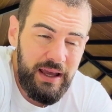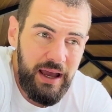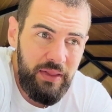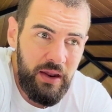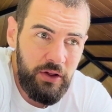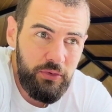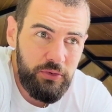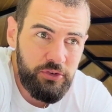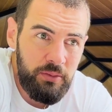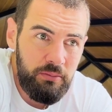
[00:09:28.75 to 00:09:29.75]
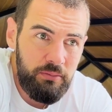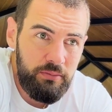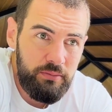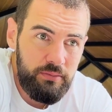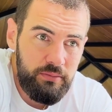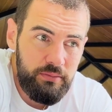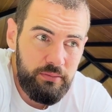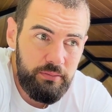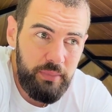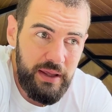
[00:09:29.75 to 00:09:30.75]
And then I'll do some
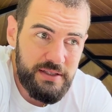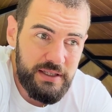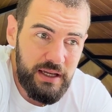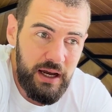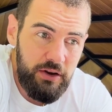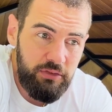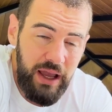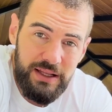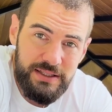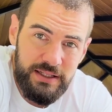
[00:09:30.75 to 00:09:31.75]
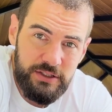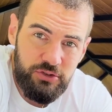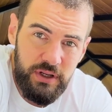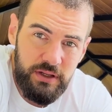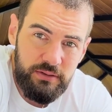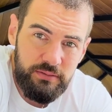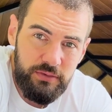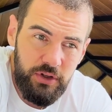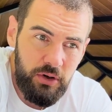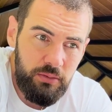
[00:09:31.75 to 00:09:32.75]
basic kind of calisthenics training,
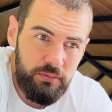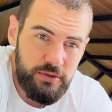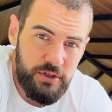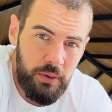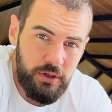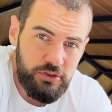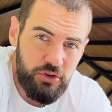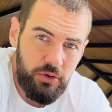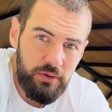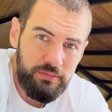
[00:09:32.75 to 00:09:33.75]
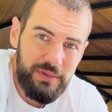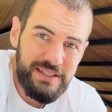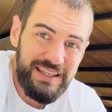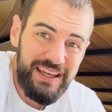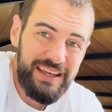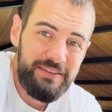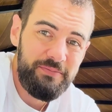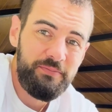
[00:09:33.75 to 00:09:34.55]
you know, so and controlled. Let's get it.